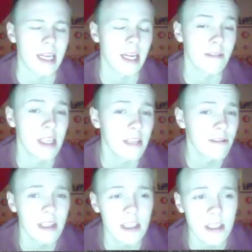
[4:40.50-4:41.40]
Yeah, if
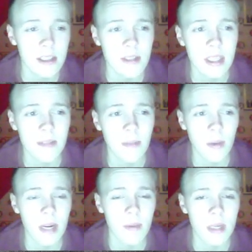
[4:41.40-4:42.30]
he doesn't run
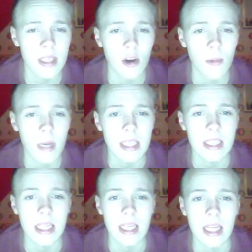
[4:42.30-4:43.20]
Meloetta with Calm
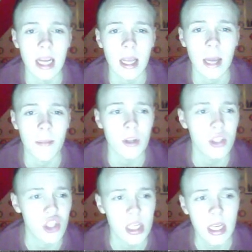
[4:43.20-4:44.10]
Mind, then I
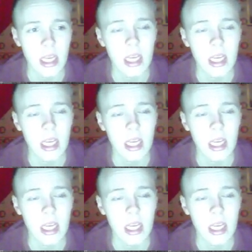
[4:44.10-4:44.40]
am good.